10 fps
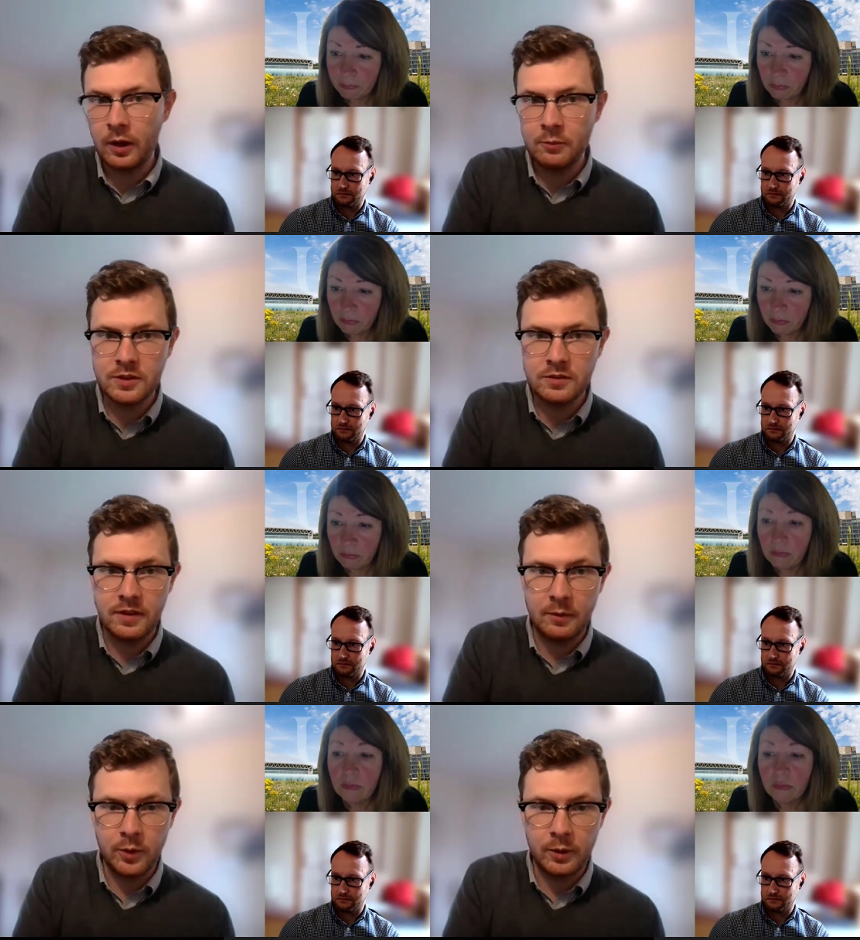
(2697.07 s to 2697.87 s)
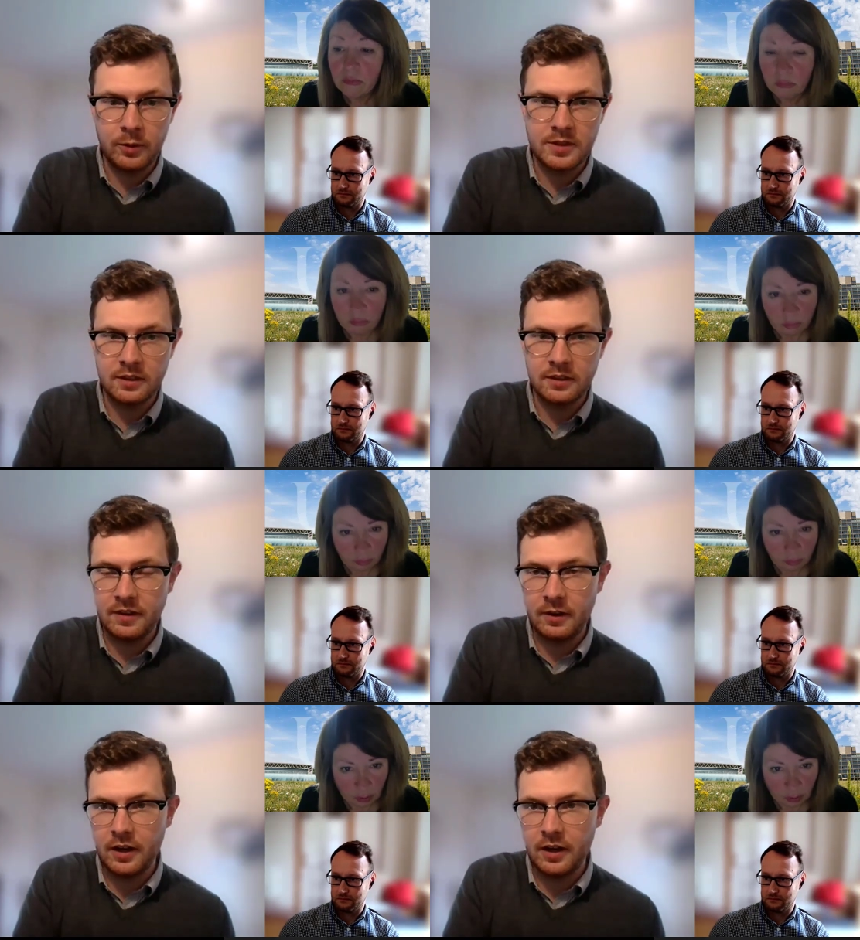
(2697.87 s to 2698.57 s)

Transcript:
Speaker 1: program was in February. We're still a